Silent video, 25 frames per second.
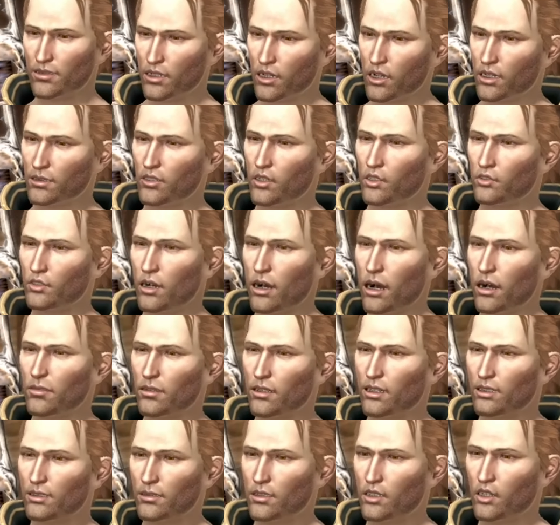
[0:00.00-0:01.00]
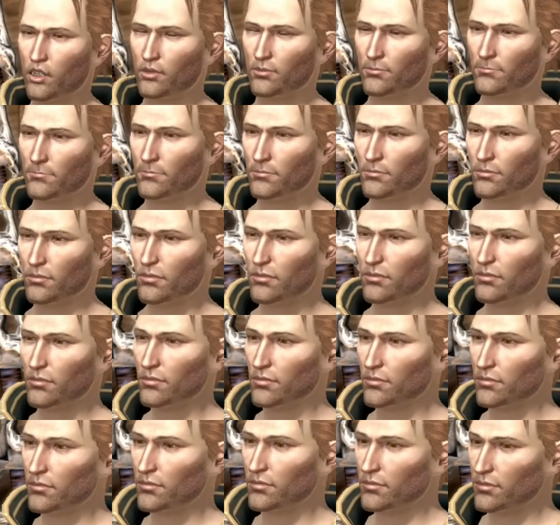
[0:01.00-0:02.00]
such a weighted term.
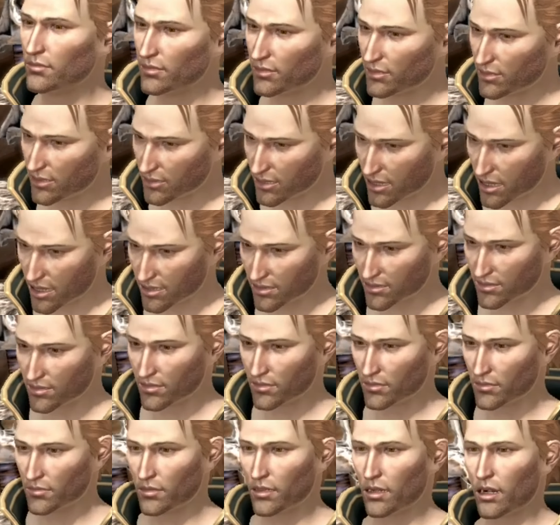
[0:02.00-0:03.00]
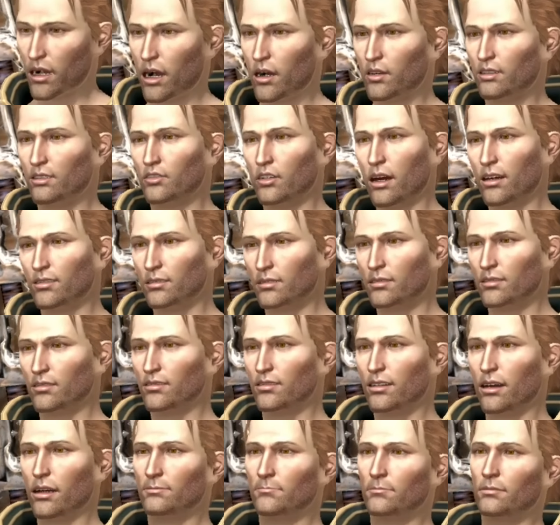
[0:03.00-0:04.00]
Yes, Andraste
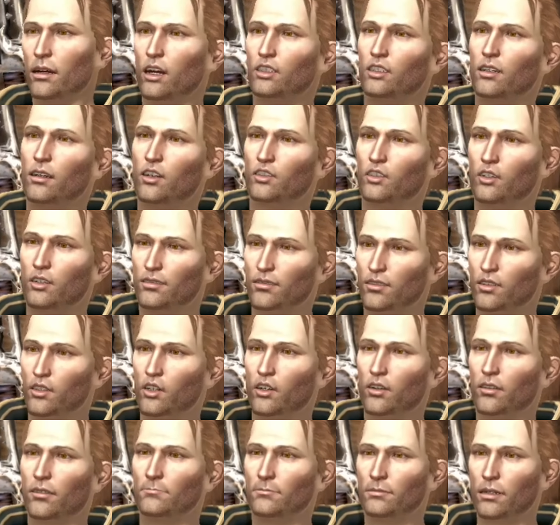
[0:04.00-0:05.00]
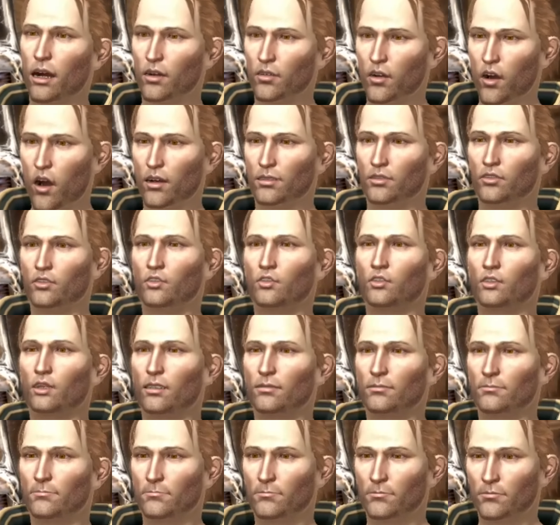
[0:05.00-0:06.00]
said magic should serve man, not rule
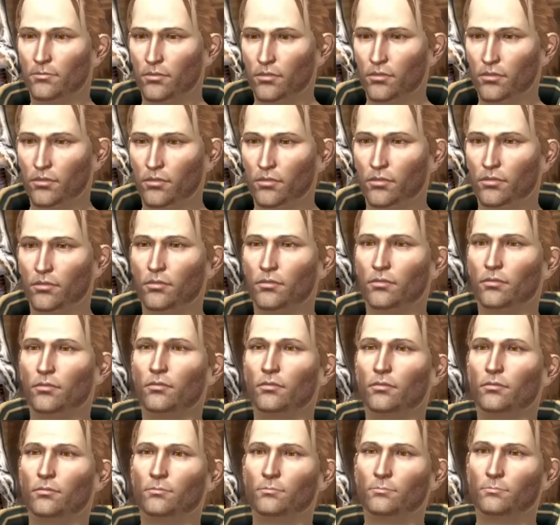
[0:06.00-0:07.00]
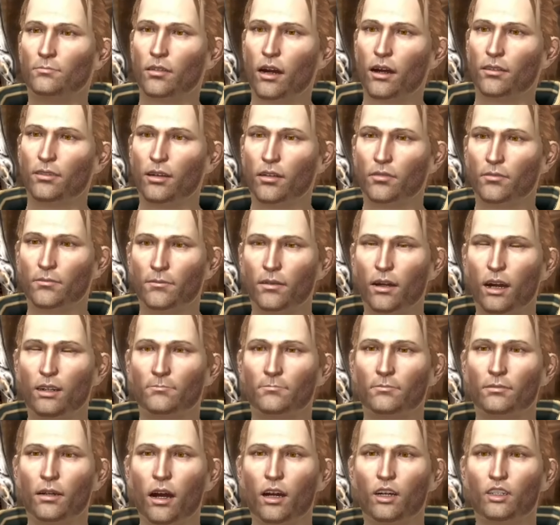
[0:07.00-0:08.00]
him. But I've yet to find
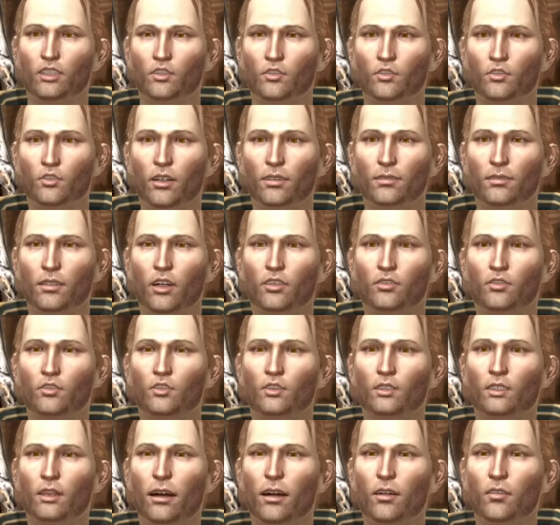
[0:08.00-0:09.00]
a mage who wants to rule